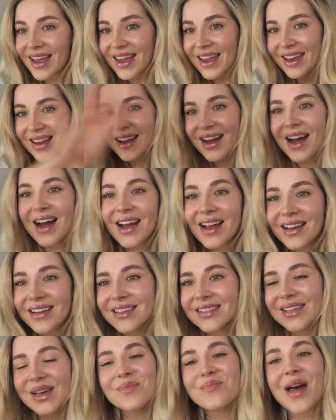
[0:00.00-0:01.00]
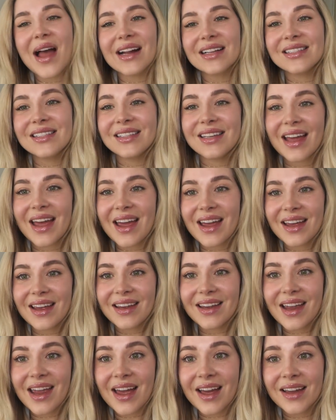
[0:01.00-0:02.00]
Hey guys, I'm back
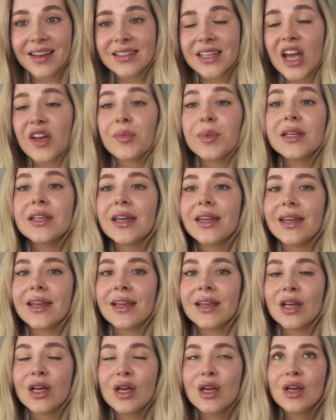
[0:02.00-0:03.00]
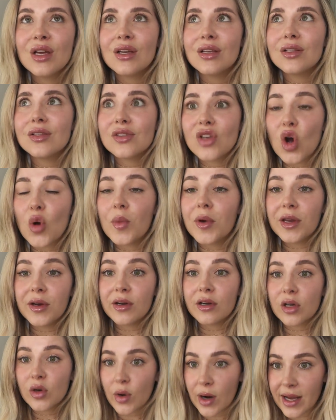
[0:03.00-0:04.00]
today and I've been getting so many
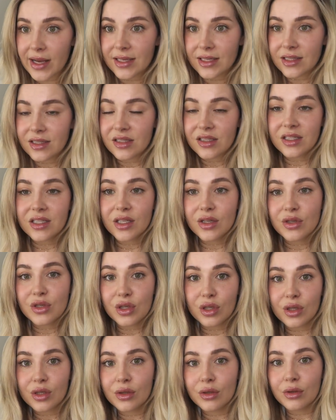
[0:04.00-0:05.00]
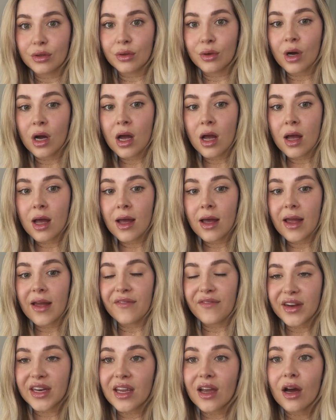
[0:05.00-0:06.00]
requests to do
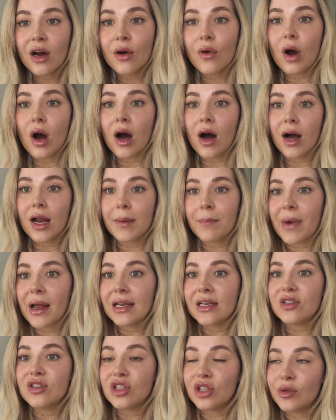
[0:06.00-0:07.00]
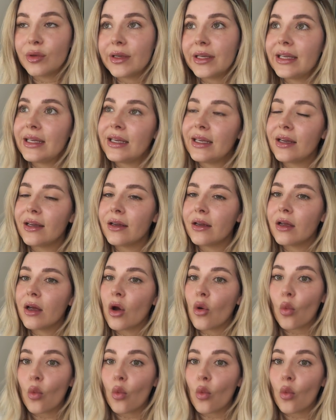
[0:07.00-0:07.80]
a video on my dewy,